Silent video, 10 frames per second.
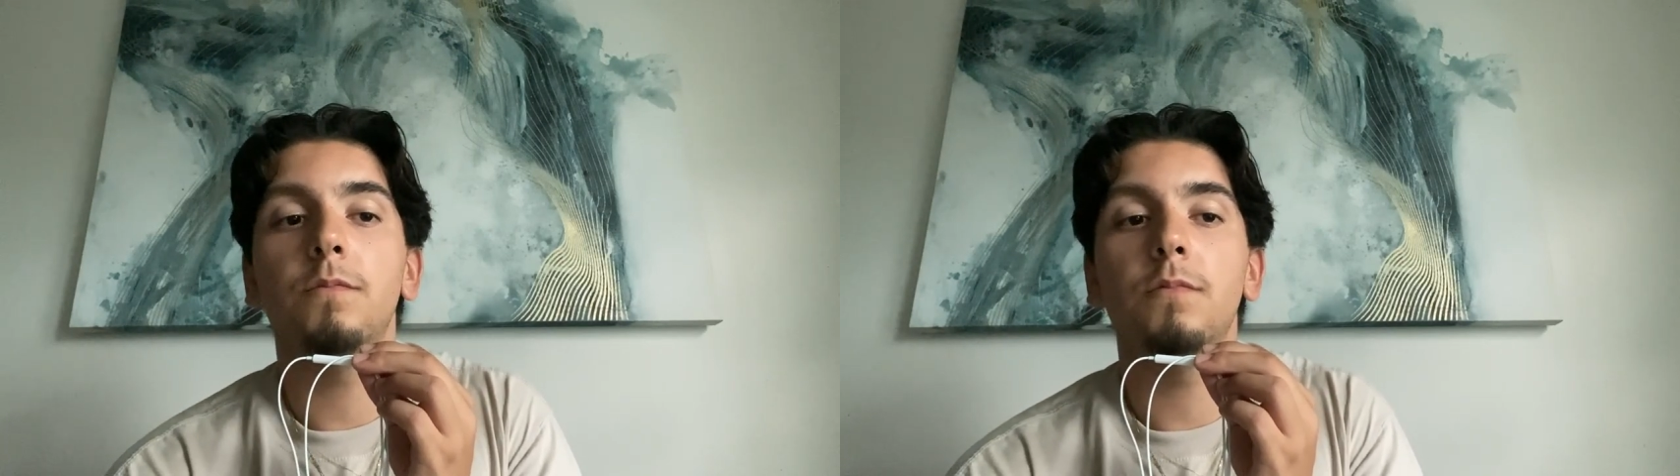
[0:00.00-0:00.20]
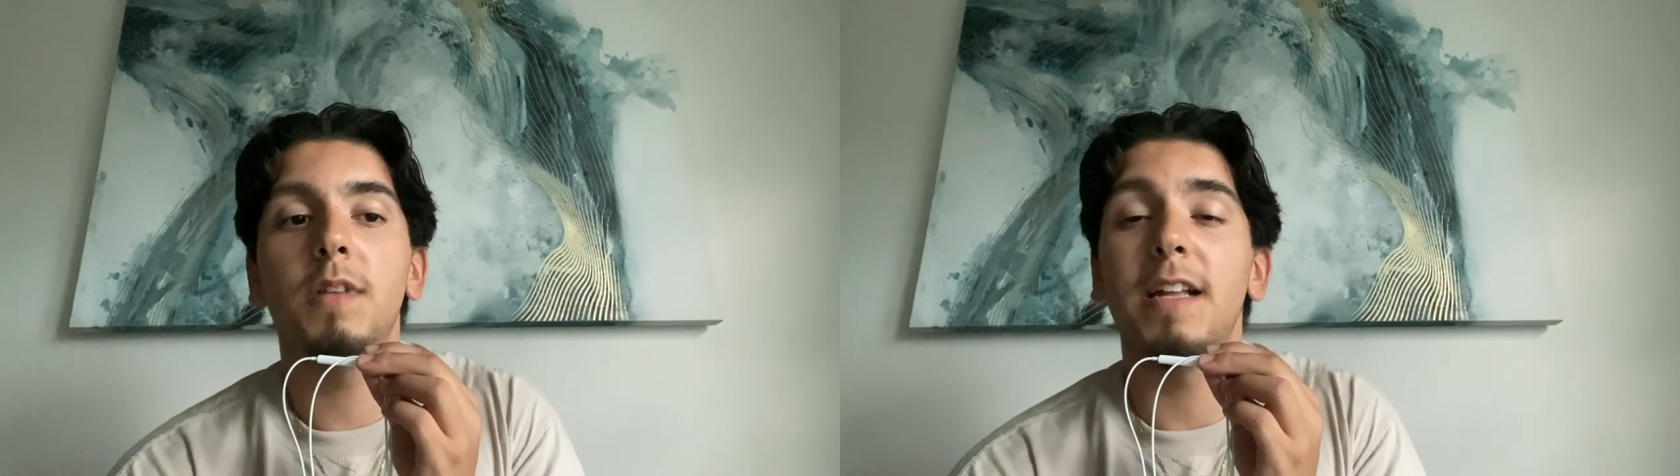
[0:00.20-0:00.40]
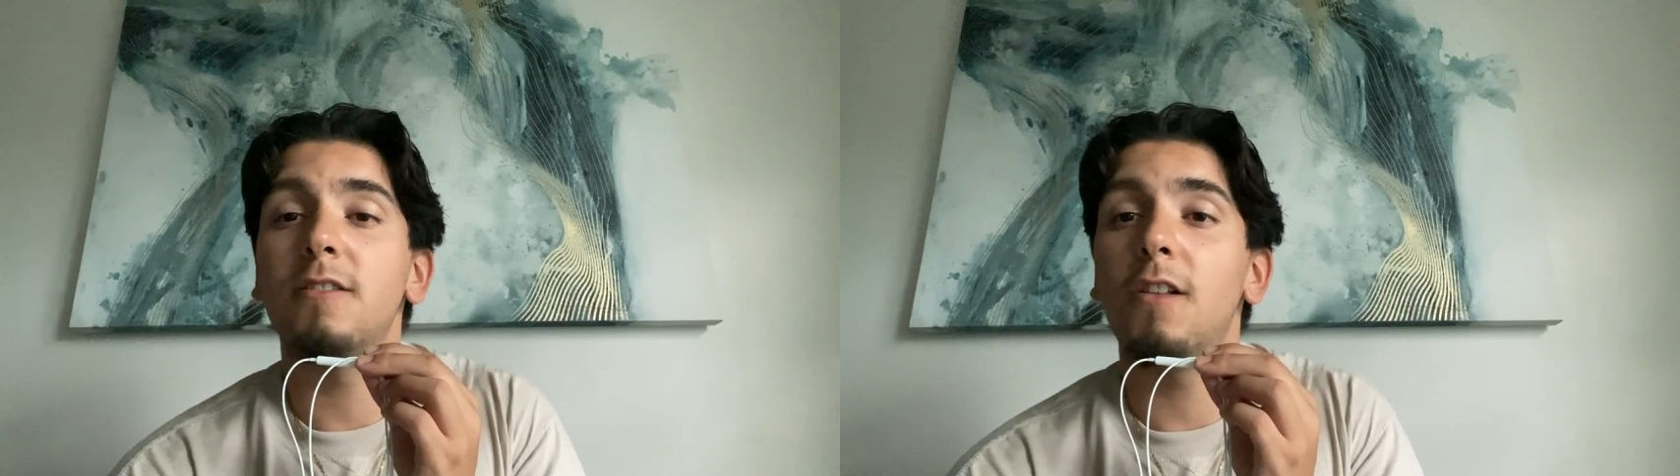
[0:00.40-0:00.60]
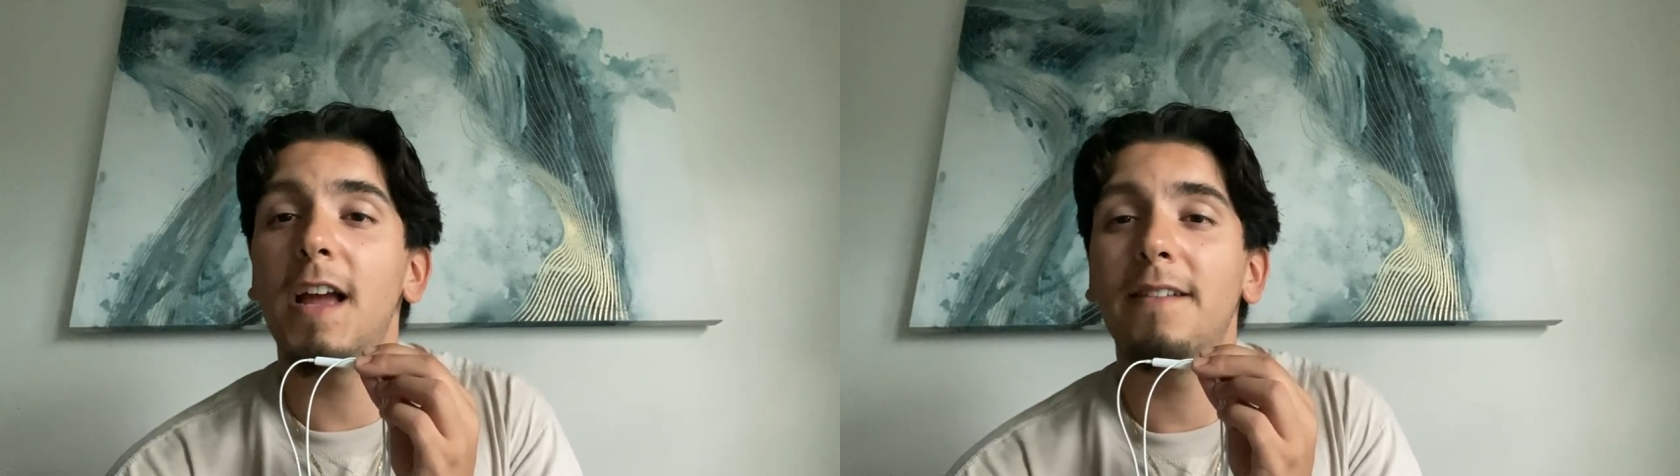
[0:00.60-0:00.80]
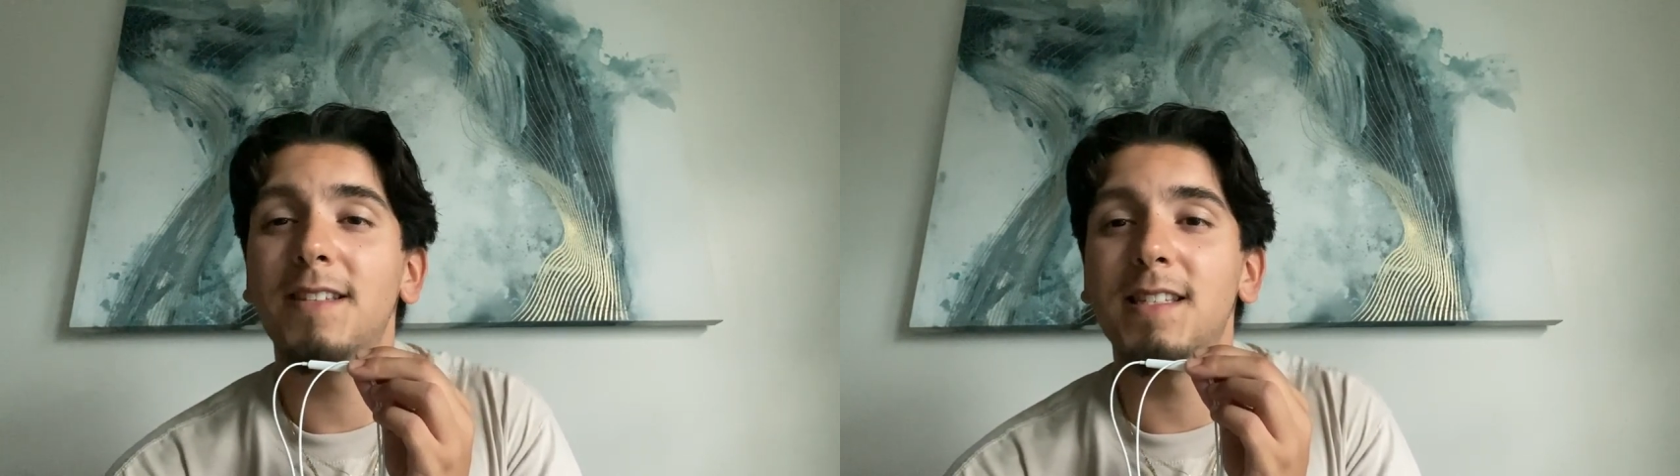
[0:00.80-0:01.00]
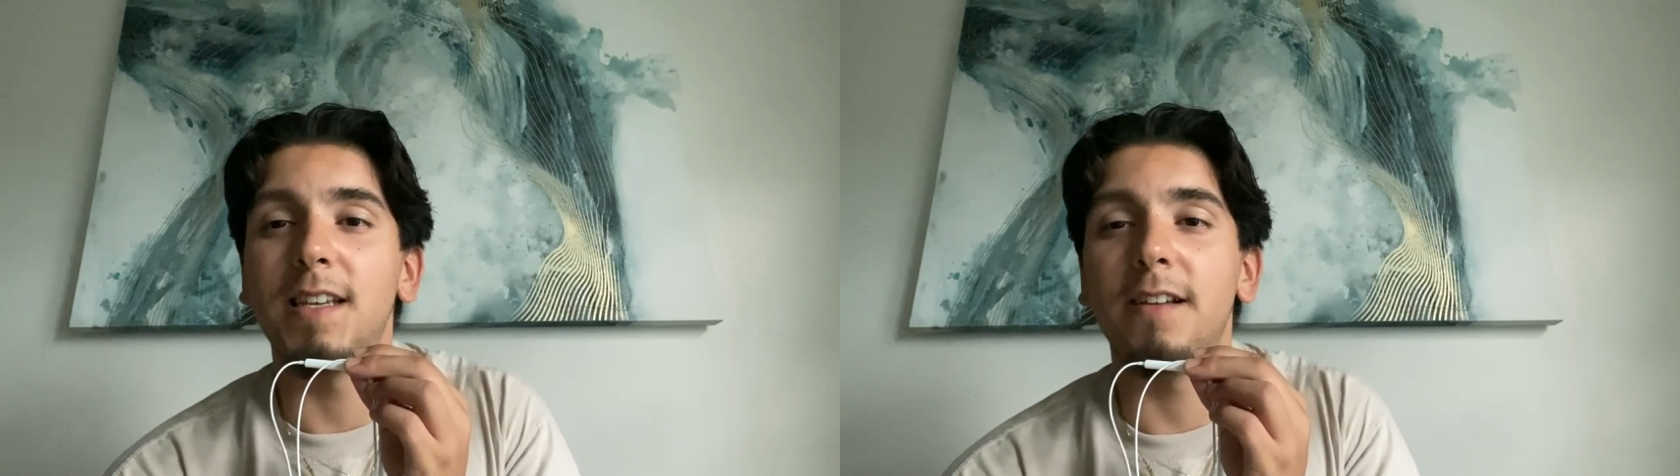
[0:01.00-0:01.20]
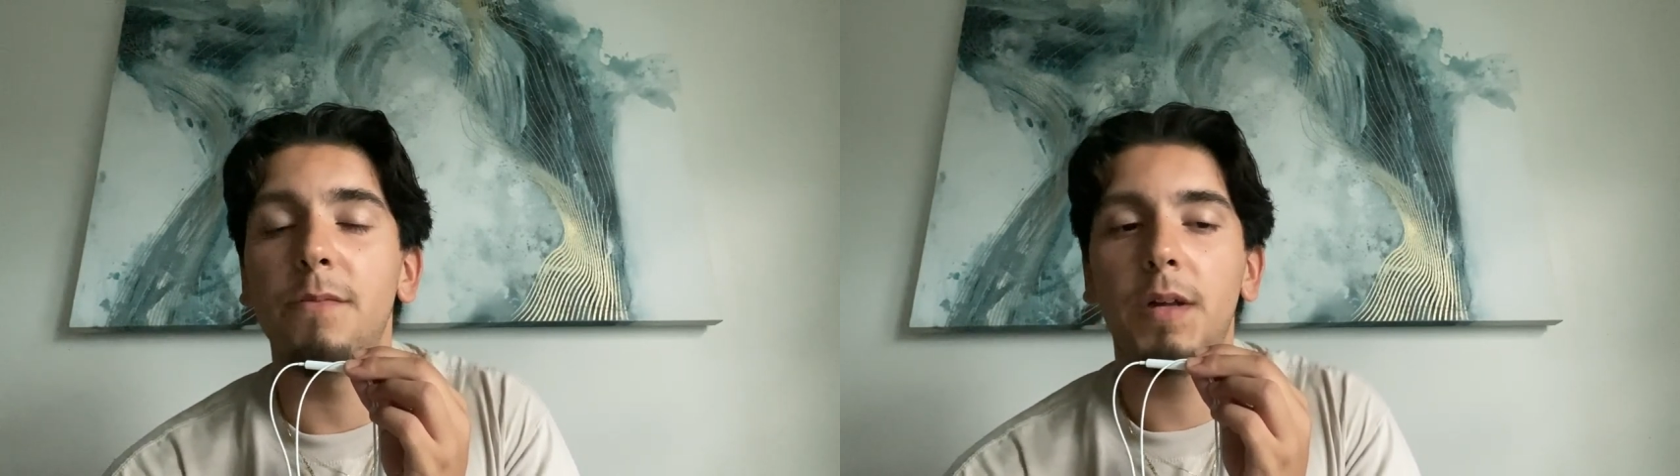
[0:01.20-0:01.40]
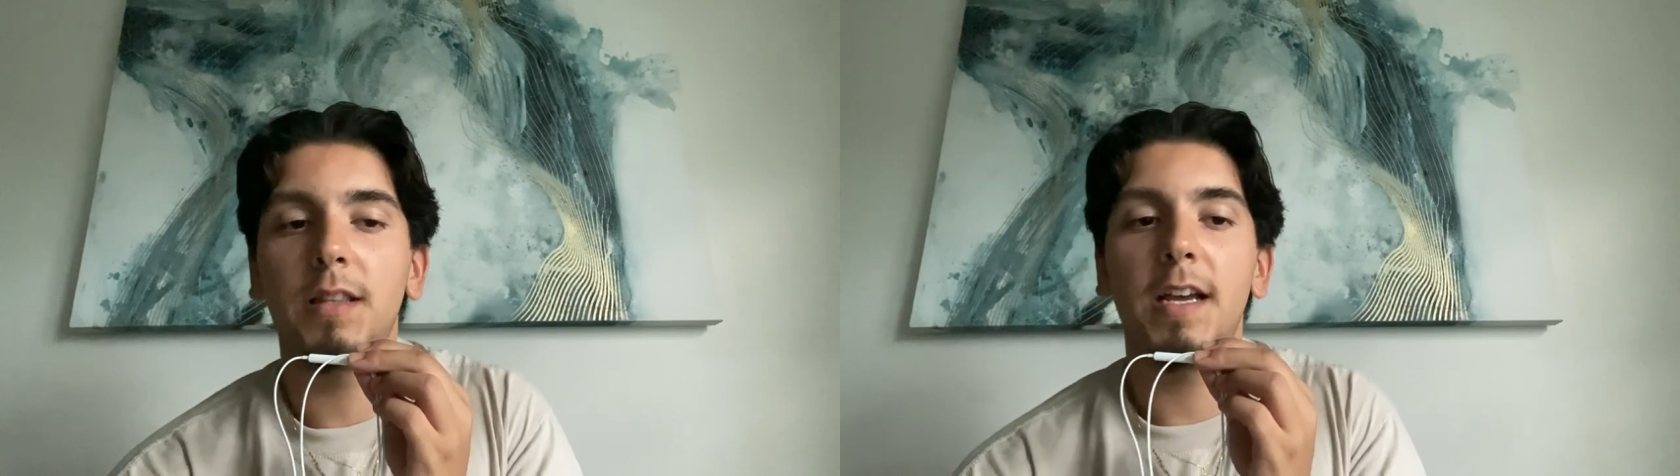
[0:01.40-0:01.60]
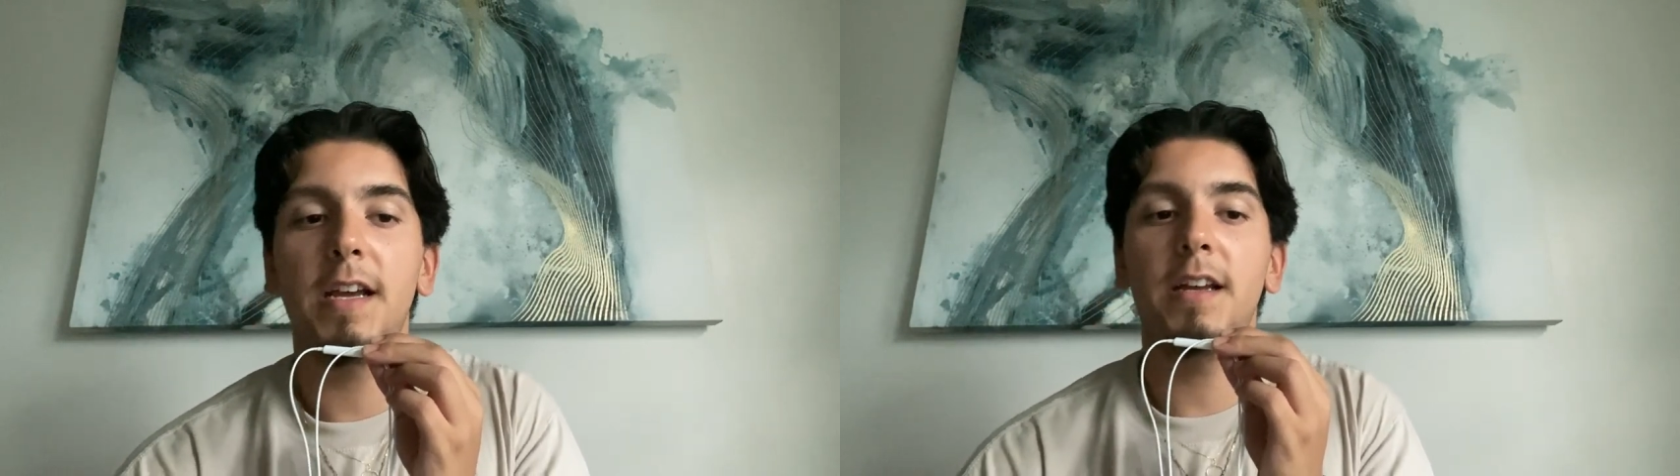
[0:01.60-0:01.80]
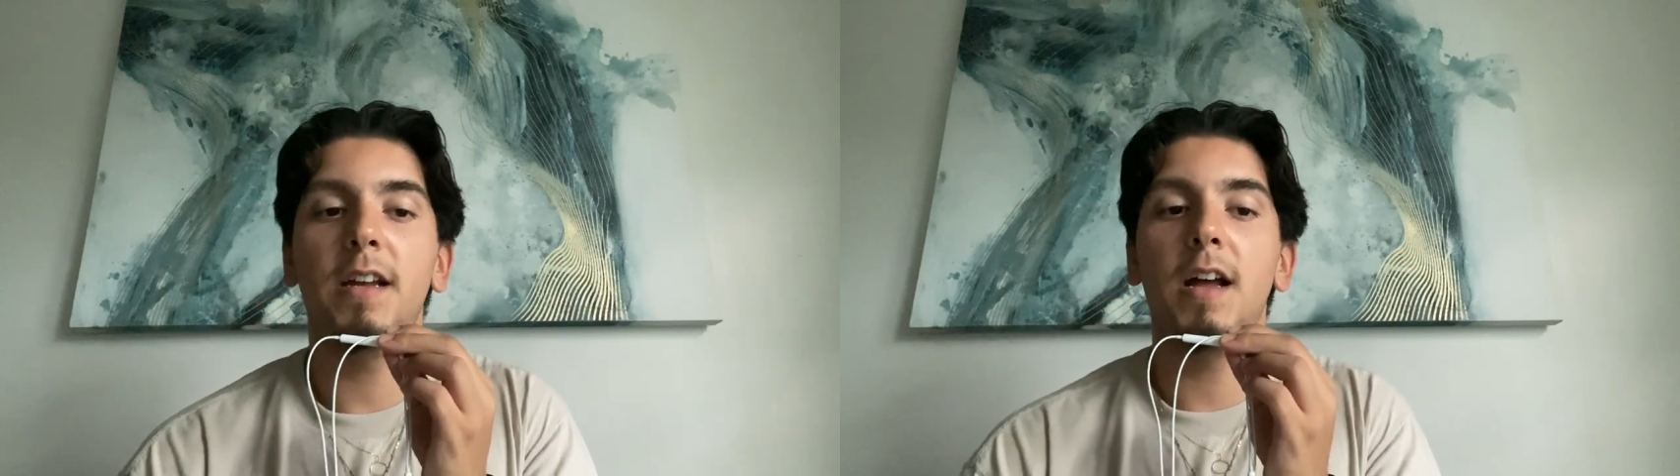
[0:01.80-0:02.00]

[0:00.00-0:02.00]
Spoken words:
That's all I have to say about that.